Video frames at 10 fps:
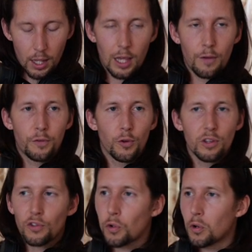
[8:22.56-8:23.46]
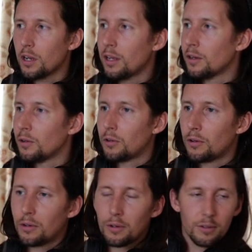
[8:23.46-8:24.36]
If you're in the toilet,
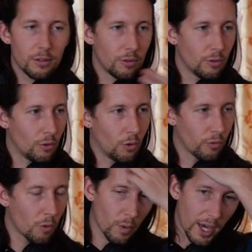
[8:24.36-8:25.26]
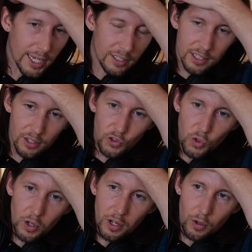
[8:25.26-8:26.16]
or your roommate is in the
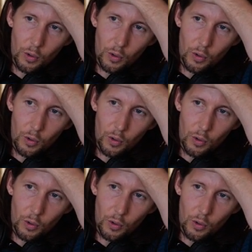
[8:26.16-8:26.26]
toilet,